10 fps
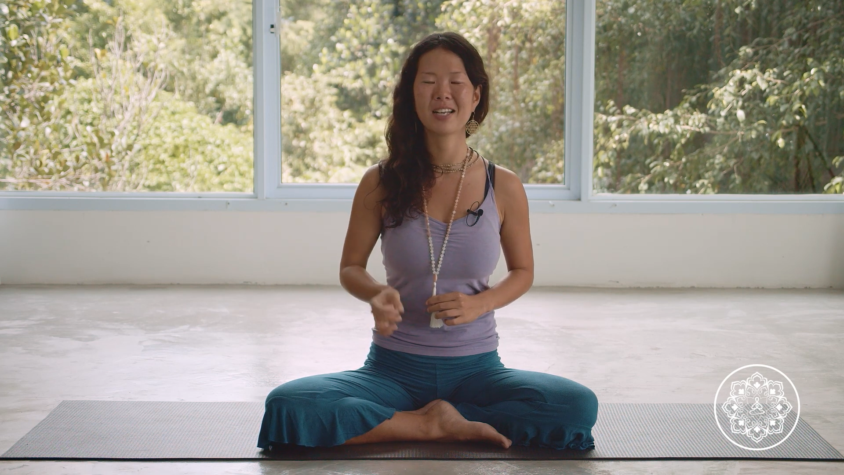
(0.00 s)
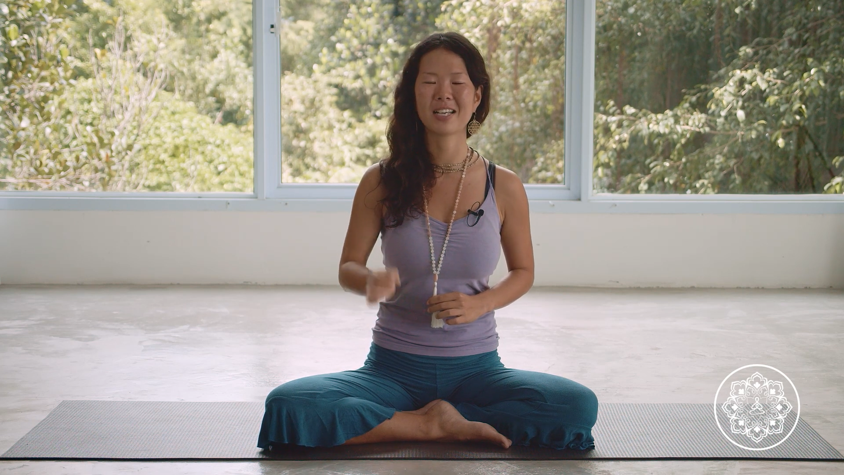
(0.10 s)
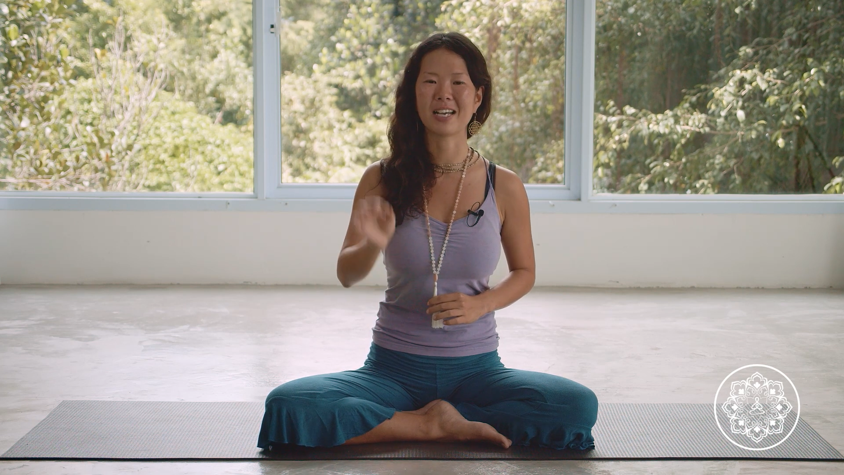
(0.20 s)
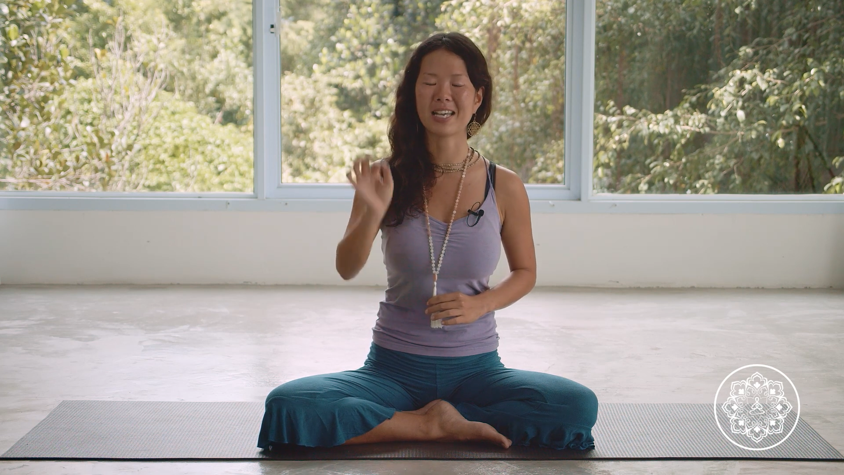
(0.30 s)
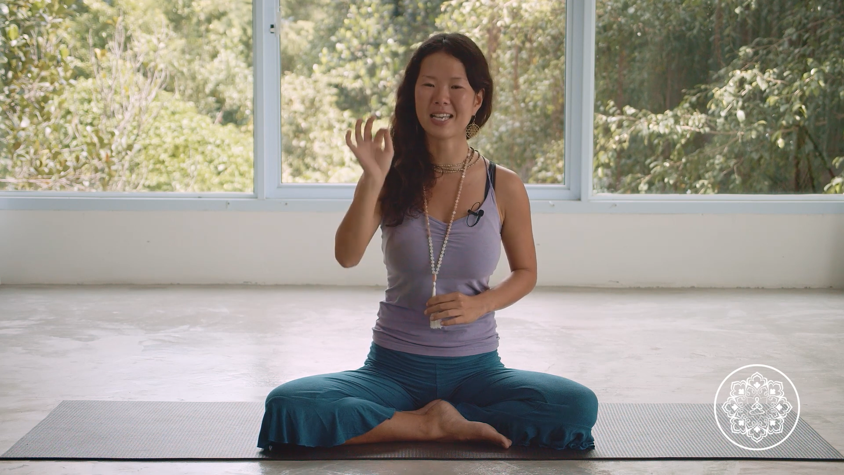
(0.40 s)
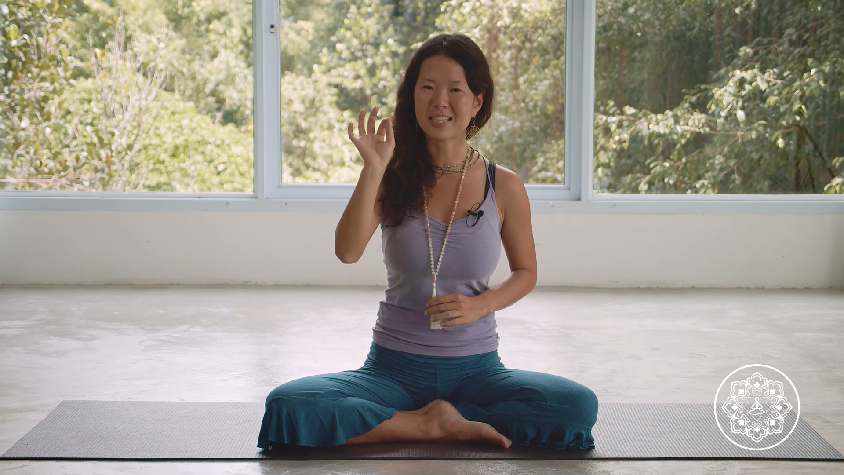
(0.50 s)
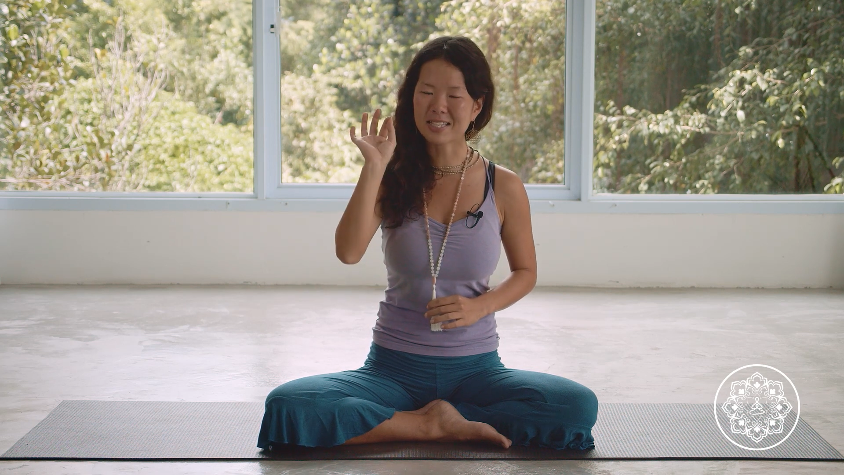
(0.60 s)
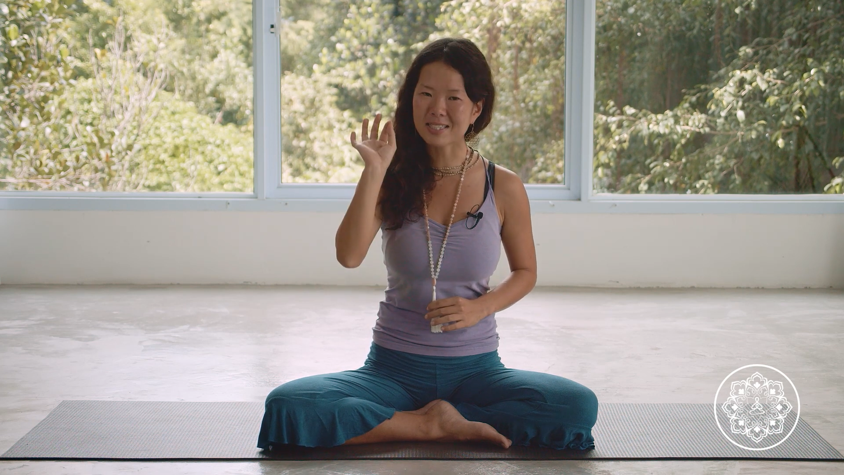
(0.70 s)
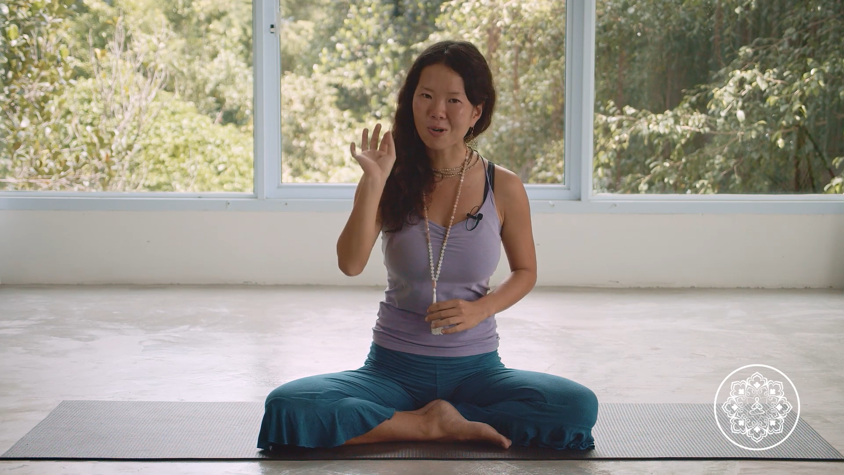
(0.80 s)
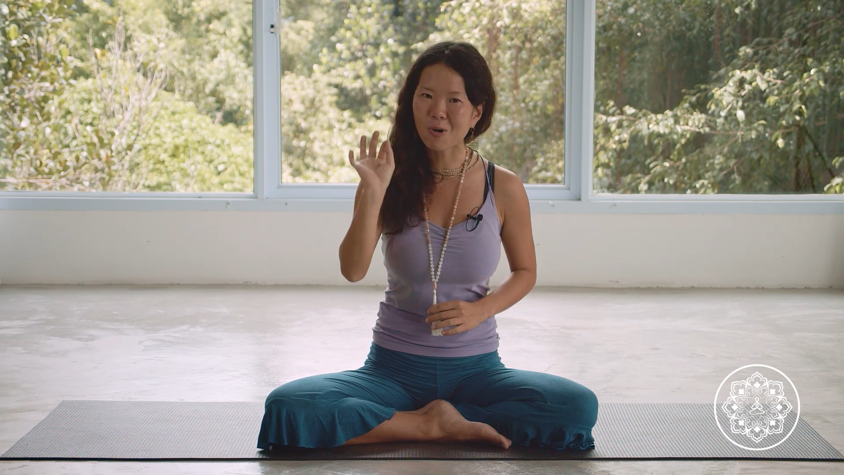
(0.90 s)
yet yeah, it
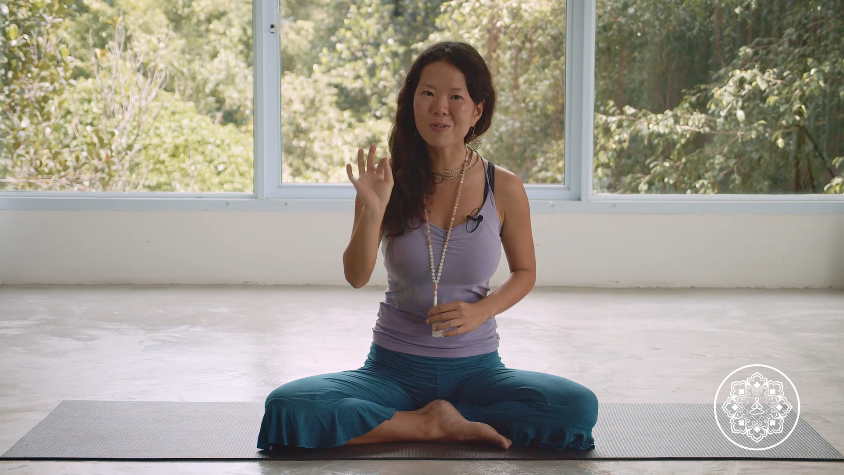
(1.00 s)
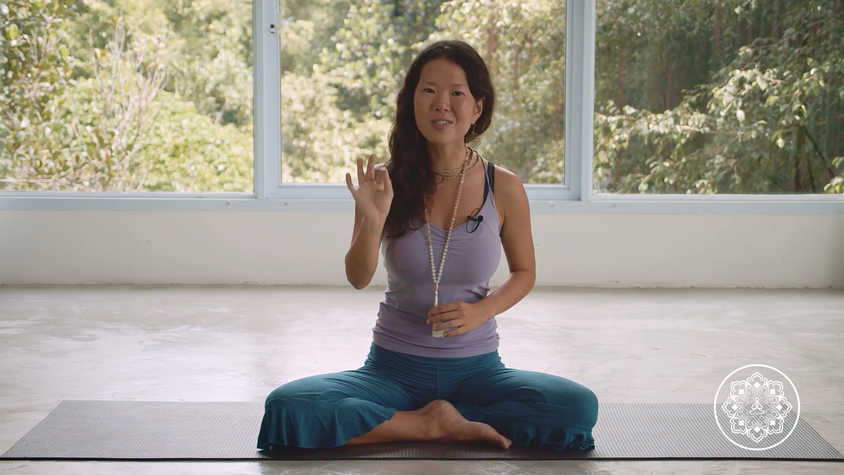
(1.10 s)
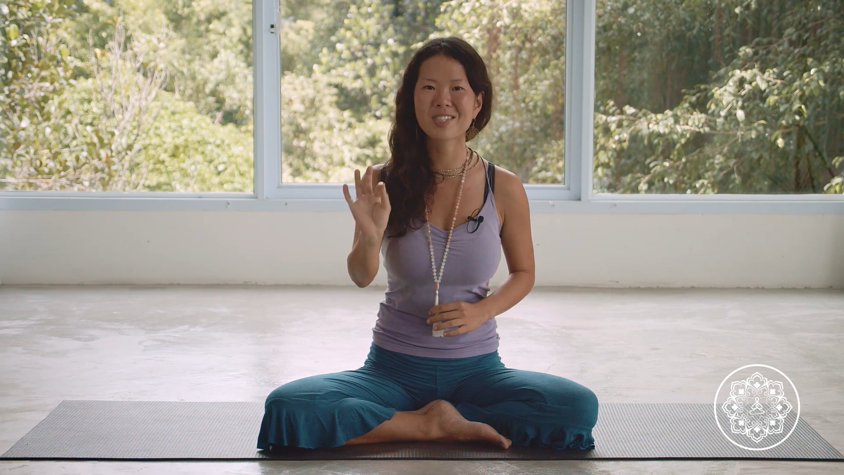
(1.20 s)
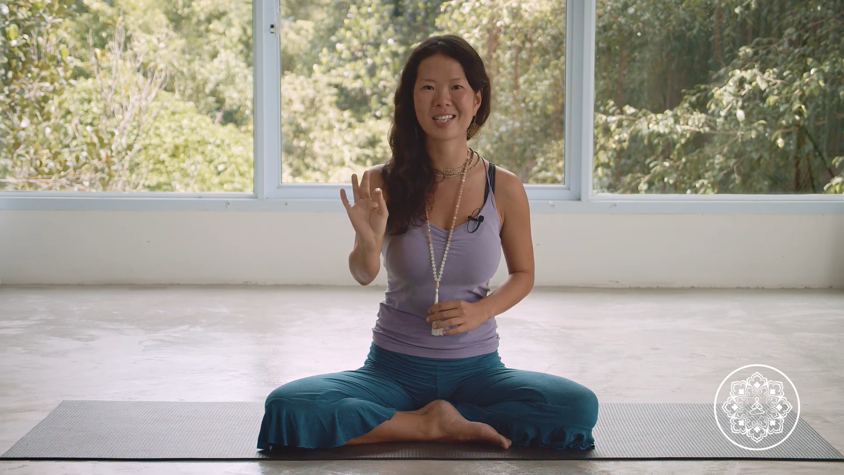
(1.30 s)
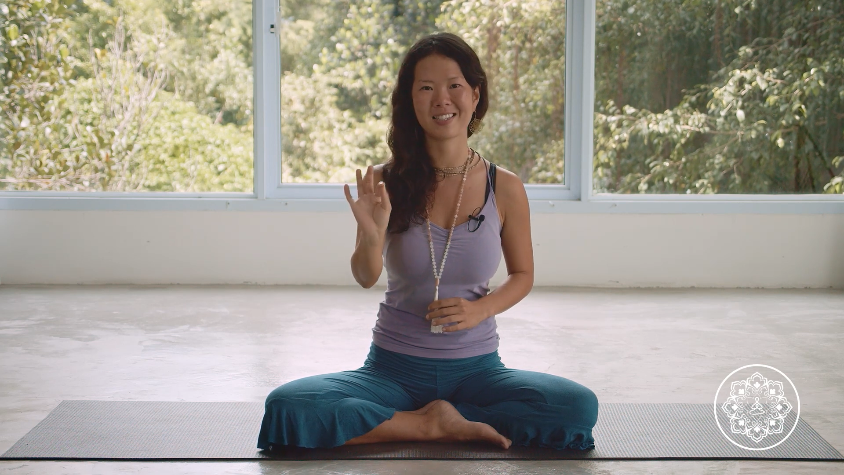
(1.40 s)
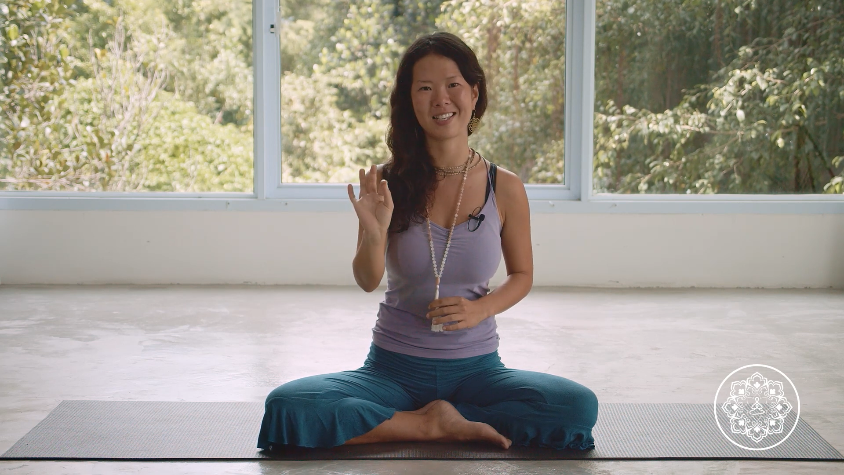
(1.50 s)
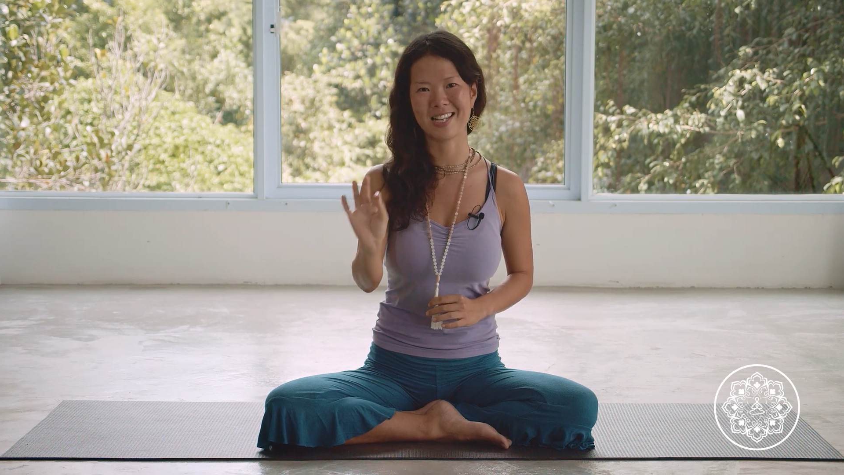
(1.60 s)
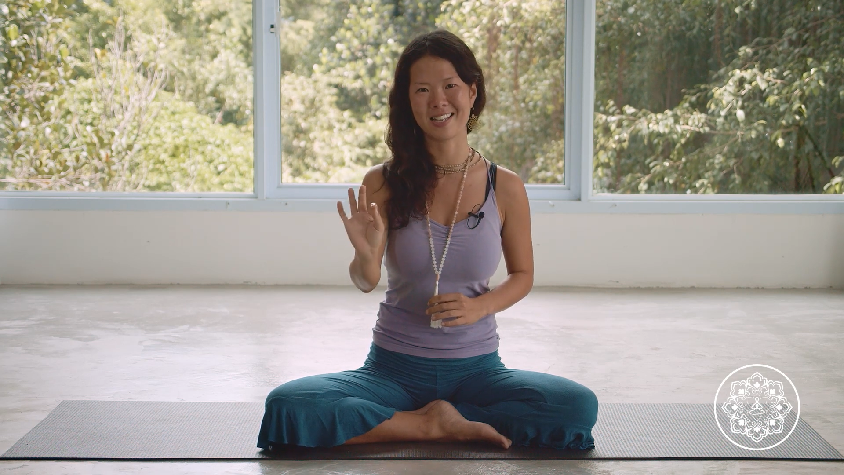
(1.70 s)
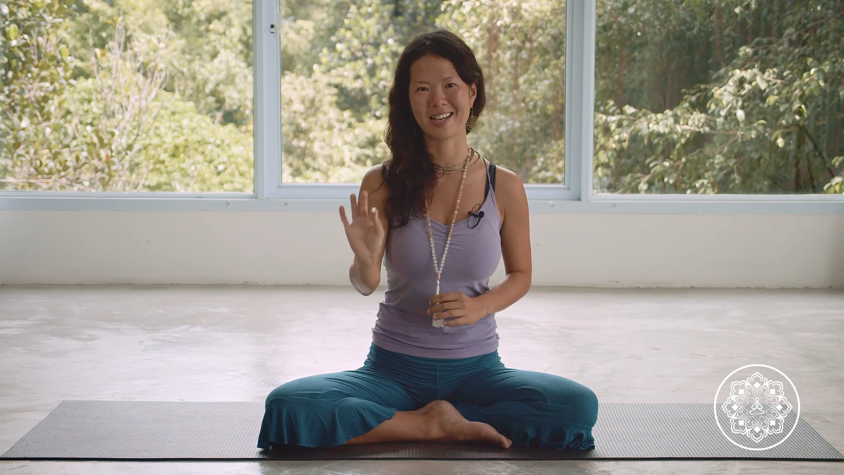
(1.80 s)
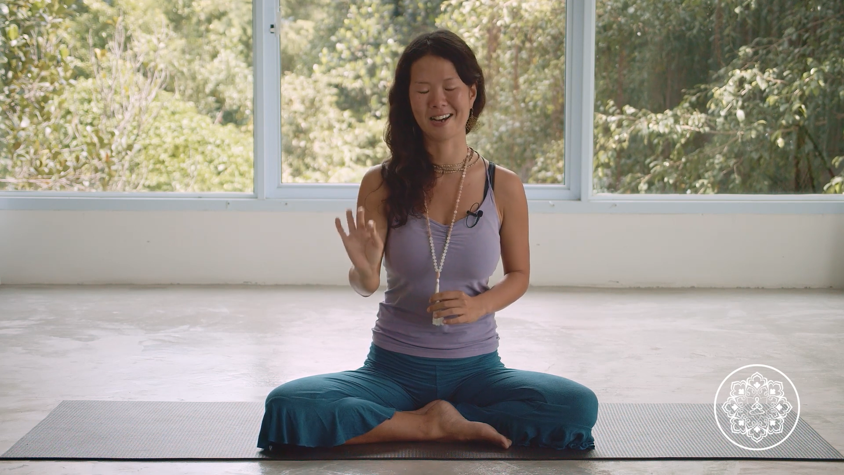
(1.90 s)
is
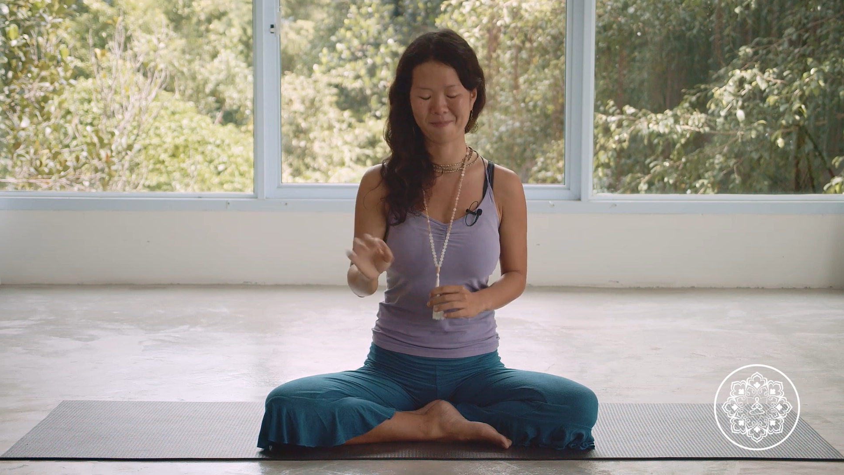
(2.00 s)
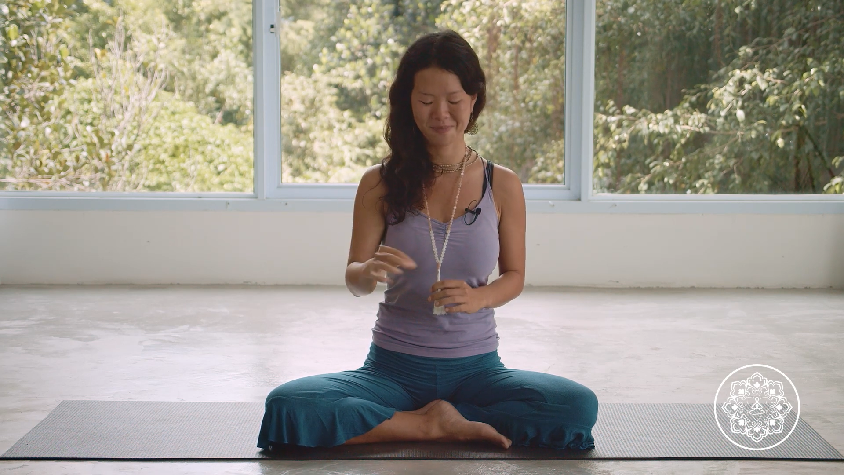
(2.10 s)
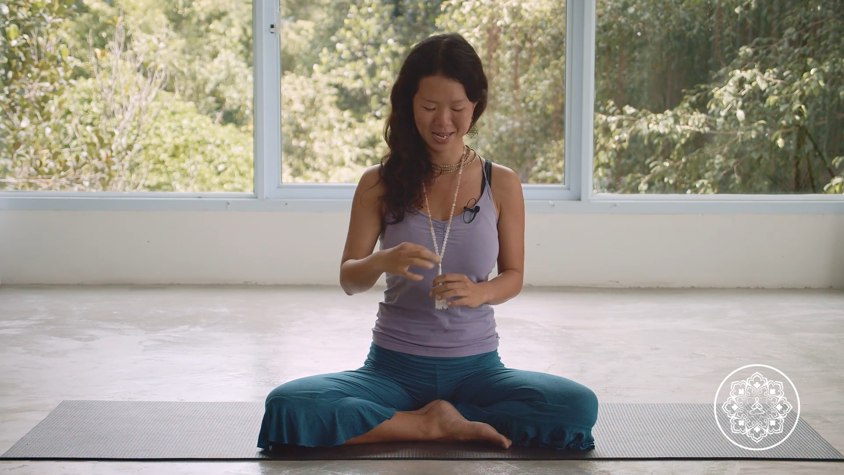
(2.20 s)
constantly there